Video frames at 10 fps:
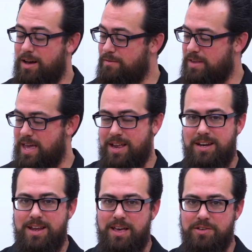of
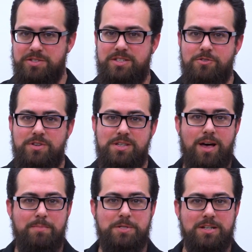Canon L series
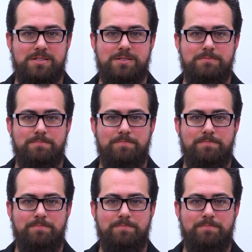optics.